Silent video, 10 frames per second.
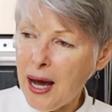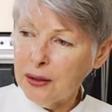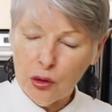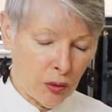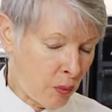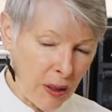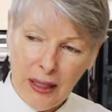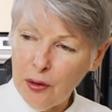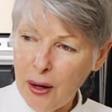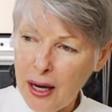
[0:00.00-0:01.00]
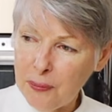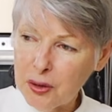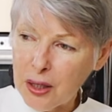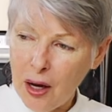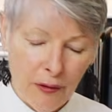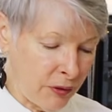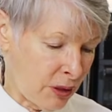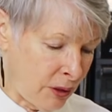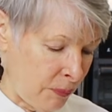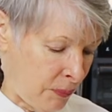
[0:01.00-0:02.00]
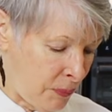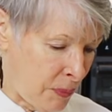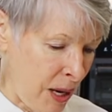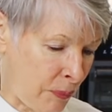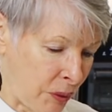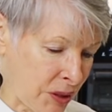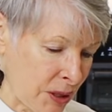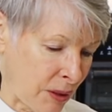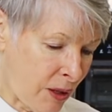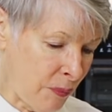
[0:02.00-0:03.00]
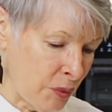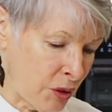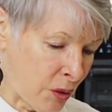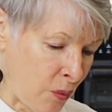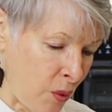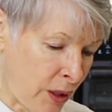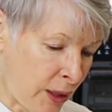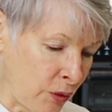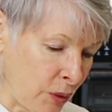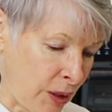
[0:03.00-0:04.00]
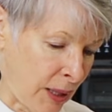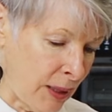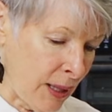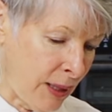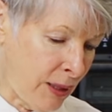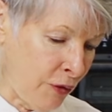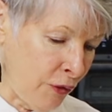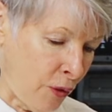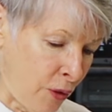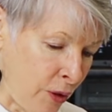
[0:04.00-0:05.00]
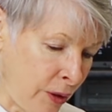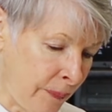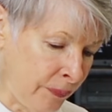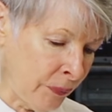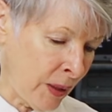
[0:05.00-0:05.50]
add 20 grams of the maple syrup, so 194.